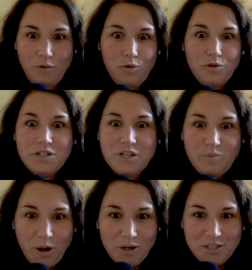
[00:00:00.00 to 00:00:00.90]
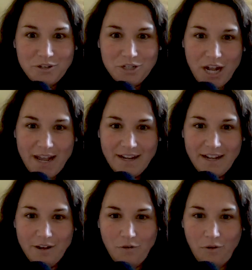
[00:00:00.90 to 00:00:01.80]
wounded parts are
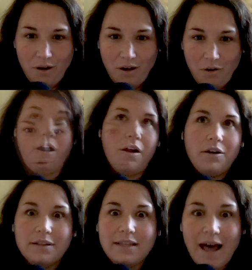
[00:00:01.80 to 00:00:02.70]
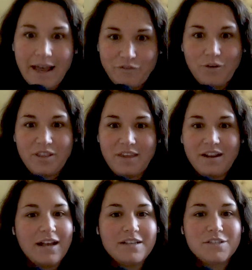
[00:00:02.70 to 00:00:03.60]
shining or are alive within
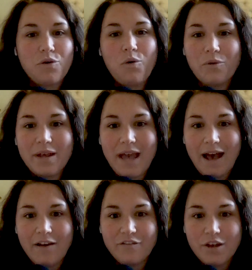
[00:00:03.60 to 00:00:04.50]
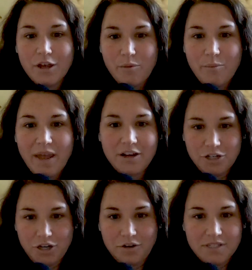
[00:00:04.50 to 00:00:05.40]
us, or we have
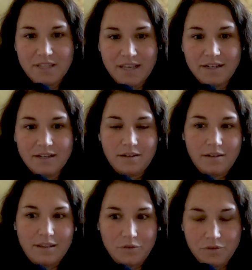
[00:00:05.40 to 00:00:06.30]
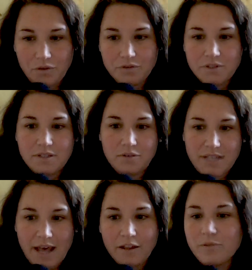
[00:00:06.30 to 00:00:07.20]
managers, thing th- those
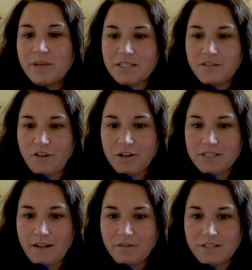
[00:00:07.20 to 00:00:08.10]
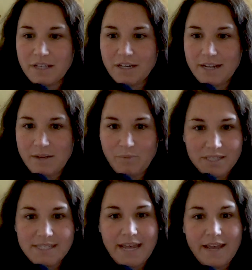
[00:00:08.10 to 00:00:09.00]
those elements of ourselves that keep
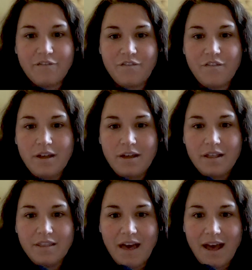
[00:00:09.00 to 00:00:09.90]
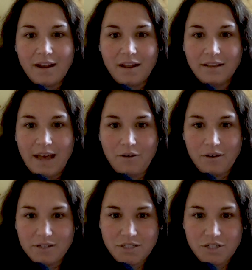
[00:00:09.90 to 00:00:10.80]
us safe that allow
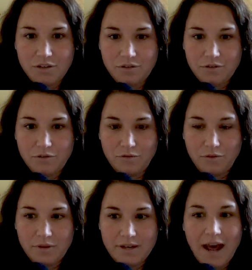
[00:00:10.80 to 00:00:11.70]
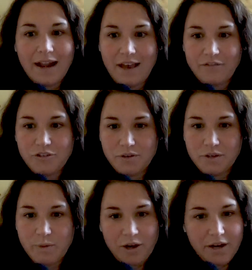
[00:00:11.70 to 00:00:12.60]
us to not have to
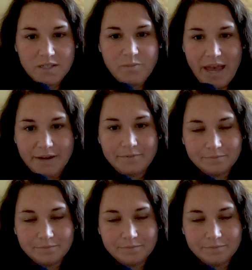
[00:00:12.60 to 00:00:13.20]
experience pain.